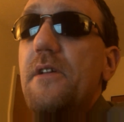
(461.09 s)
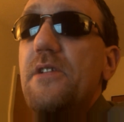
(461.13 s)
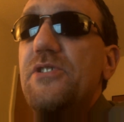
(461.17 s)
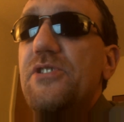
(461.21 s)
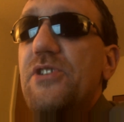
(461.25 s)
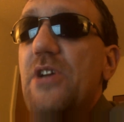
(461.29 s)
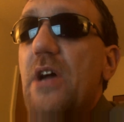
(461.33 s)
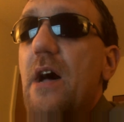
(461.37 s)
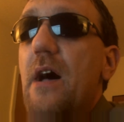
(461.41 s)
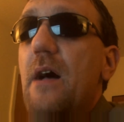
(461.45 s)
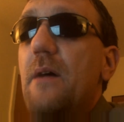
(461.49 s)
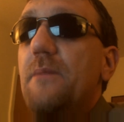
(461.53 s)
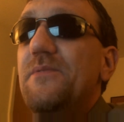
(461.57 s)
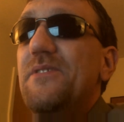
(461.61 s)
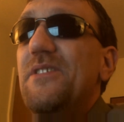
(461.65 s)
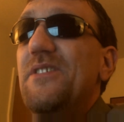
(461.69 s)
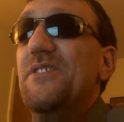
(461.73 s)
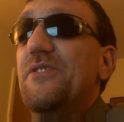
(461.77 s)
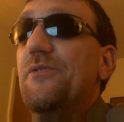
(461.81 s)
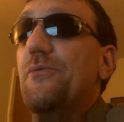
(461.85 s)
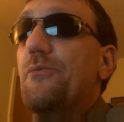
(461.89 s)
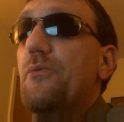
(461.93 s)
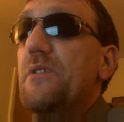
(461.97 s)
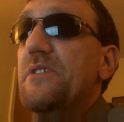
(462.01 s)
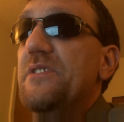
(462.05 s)
in jobs
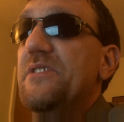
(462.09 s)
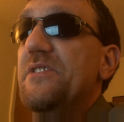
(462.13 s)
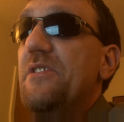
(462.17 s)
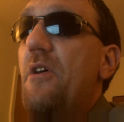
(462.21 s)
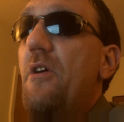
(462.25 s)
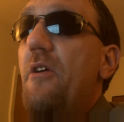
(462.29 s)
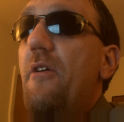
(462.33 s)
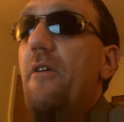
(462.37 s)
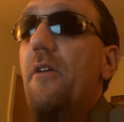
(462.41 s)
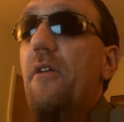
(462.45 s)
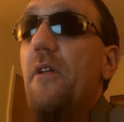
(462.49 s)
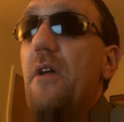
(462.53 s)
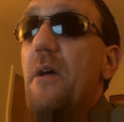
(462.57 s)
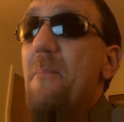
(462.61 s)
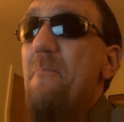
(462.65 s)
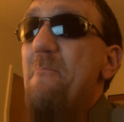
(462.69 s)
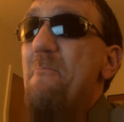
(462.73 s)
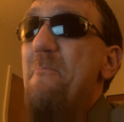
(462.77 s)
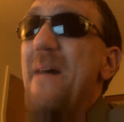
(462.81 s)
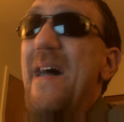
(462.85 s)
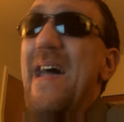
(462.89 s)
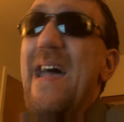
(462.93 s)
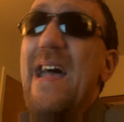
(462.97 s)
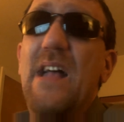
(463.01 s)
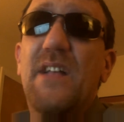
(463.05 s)
as a result of
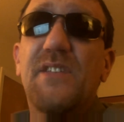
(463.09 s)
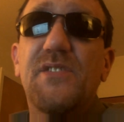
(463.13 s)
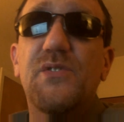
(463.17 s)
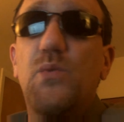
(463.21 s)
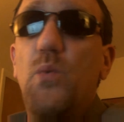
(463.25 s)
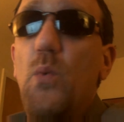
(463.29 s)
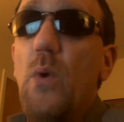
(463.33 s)
mass